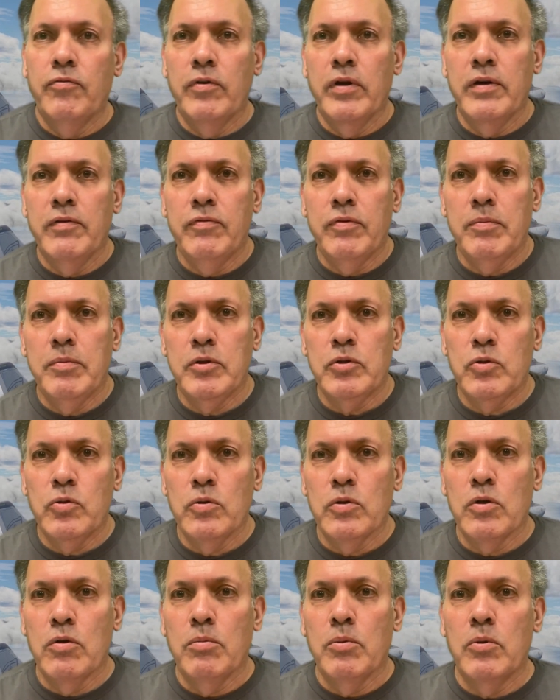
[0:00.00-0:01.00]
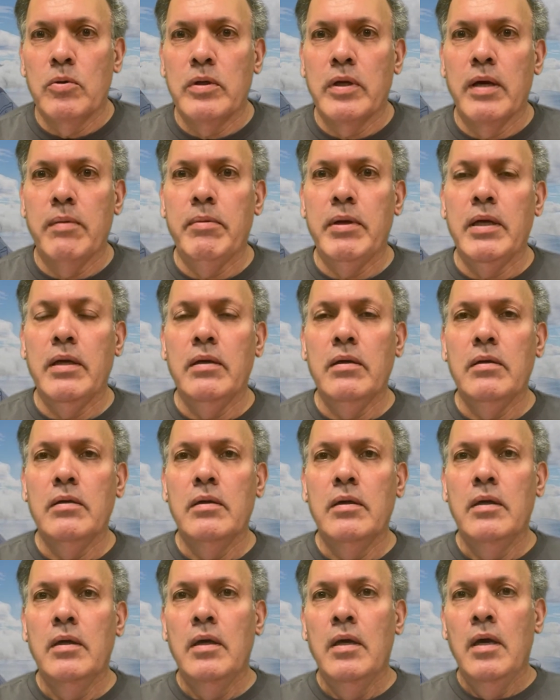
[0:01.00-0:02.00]
Brian from Historical Board Gaming.
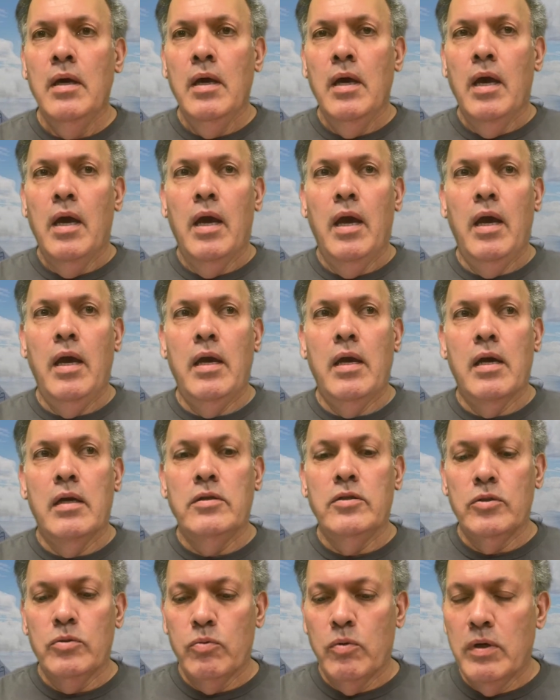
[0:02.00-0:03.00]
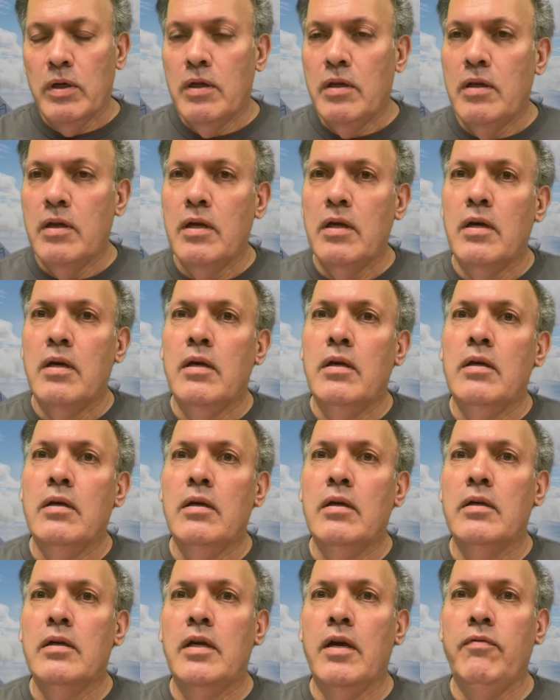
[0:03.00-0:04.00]
Hey, I just wanted to
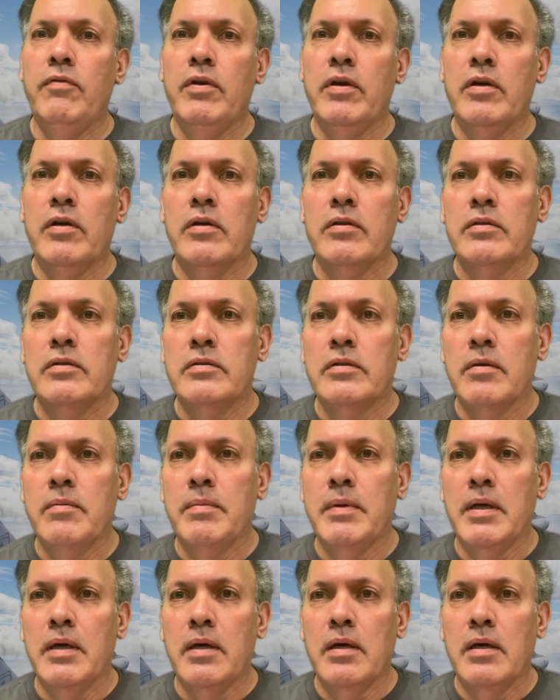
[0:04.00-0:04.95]
give you some